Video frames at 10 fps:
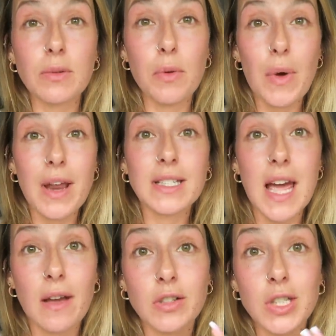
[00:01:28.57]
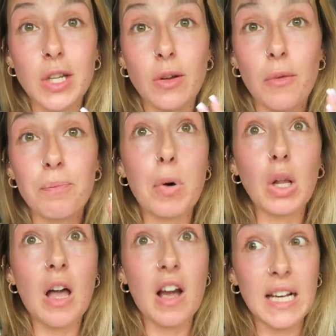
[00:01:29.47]
So we went out to
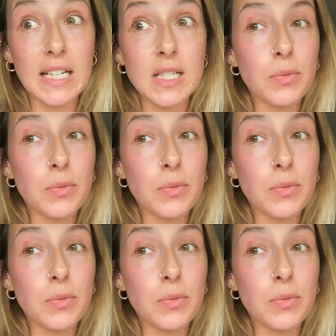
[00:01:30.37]
Bull Island,